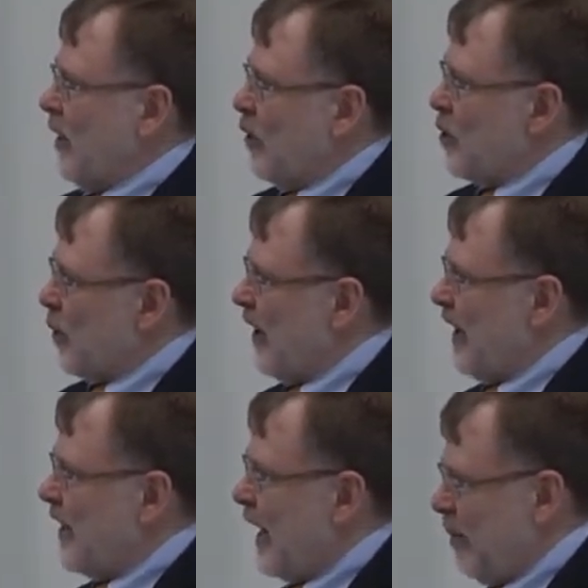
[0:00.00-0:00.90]
there's really
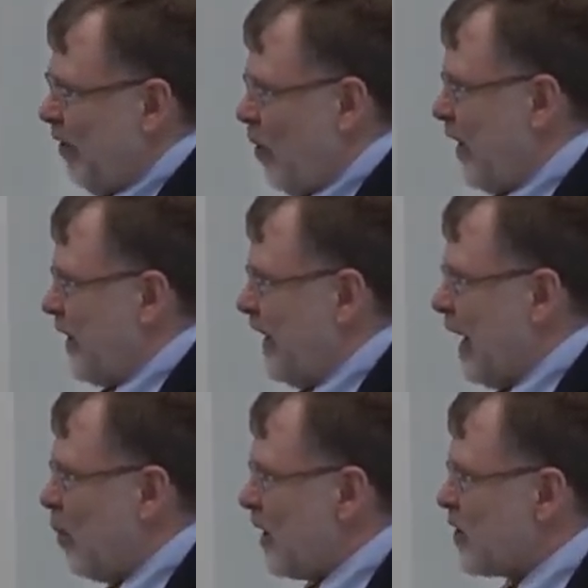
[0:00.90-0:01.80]
a name for it, and
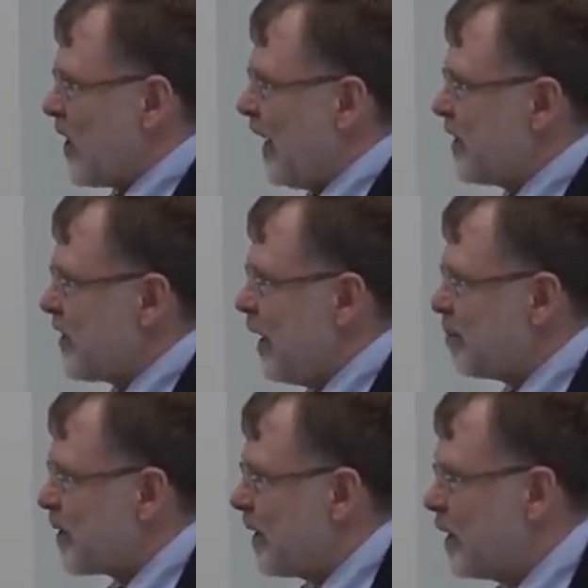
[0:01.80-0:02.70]
I want to
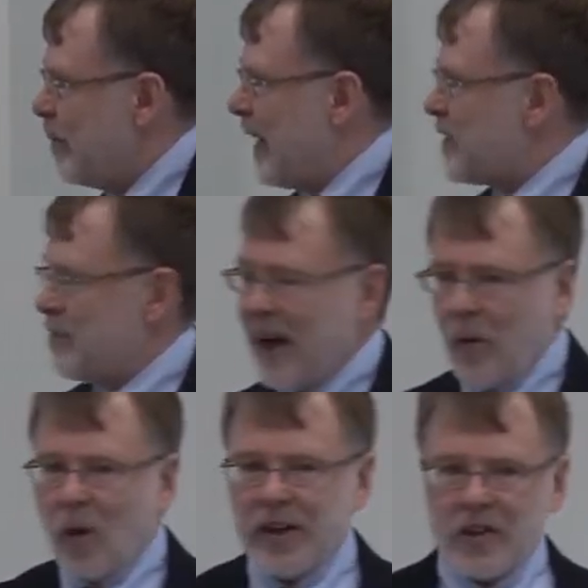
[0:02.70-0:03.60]
sidestep debates about
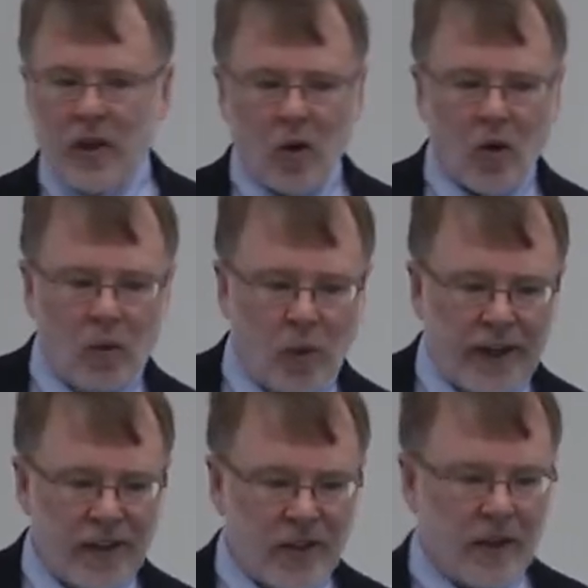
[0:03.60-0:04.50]
what is local and what
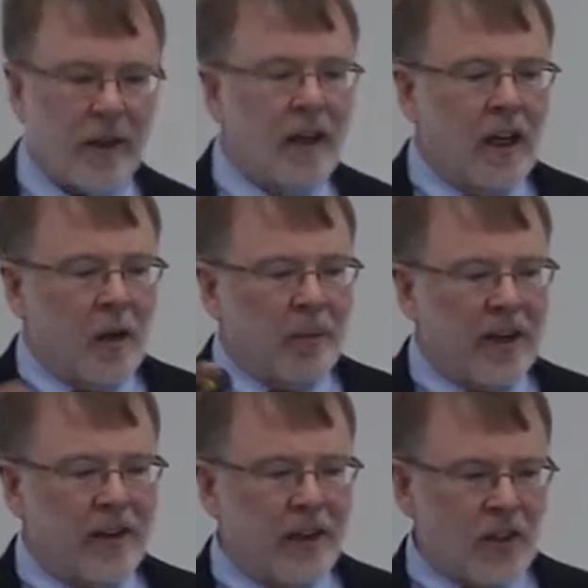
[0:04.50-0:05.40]
isn't. But
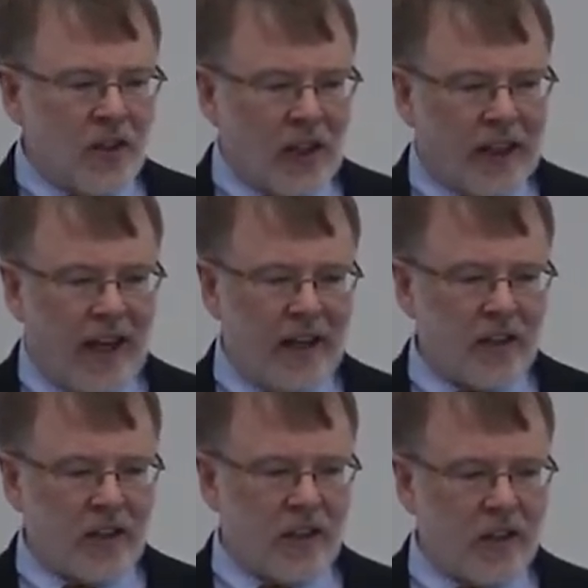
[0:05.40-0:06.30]
in this
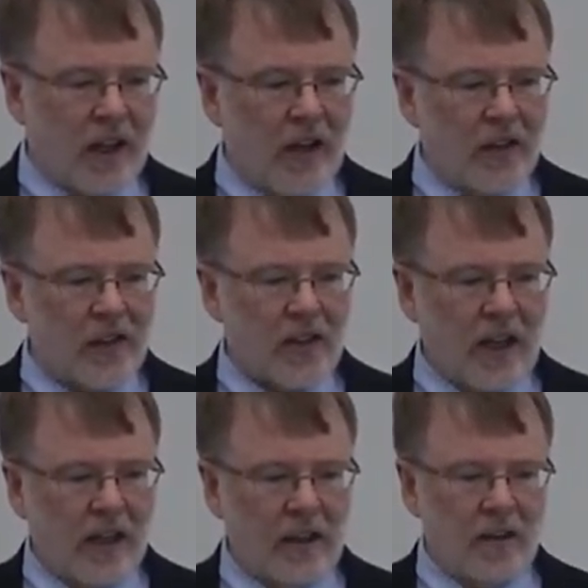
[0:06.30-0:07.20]
case, on this
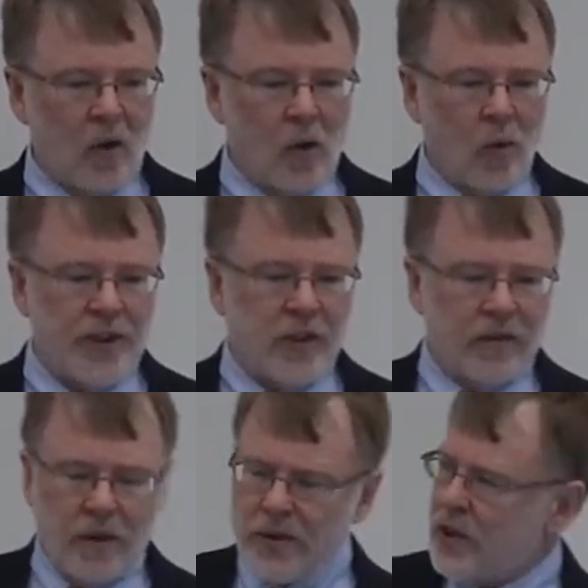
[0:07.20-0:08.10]
local regional
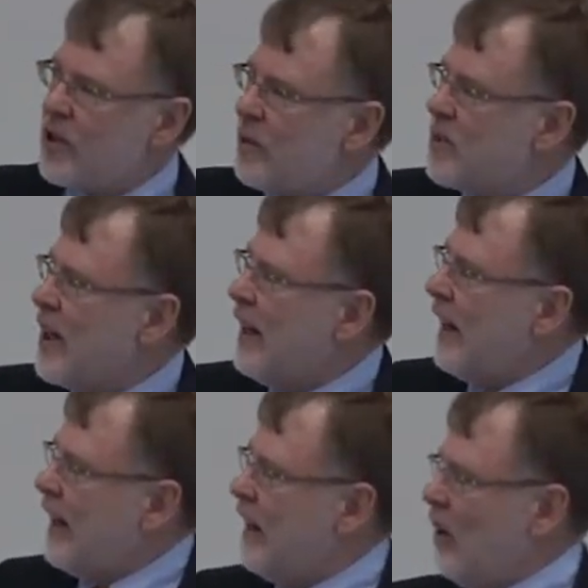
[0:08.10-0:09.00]
food systems,
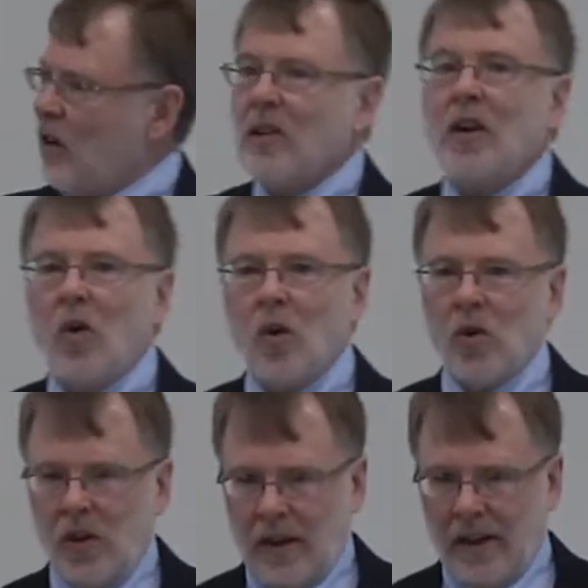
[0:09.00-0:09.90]
here local